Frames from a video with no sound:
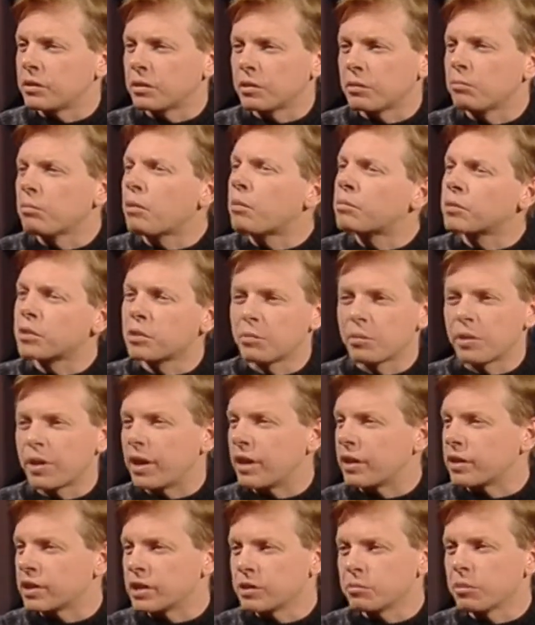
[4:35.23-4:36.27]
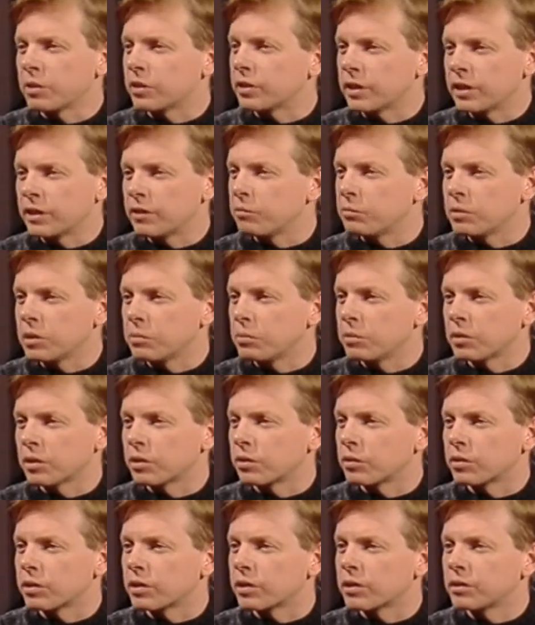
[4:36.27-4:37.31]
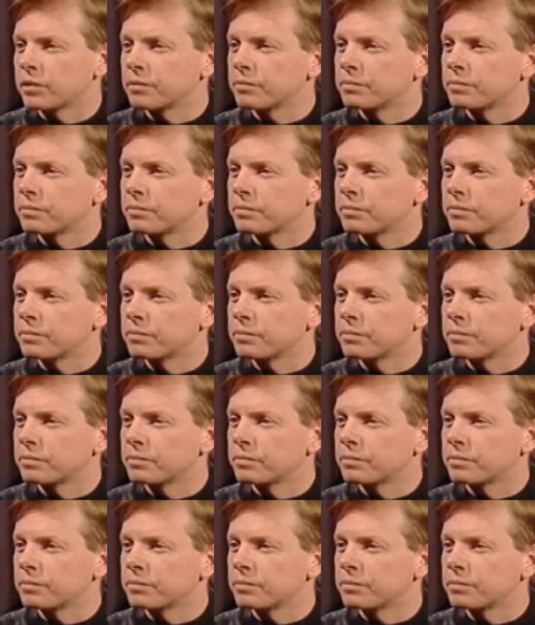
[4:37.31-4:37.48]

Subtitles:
what was the reaction among Native people at Oka?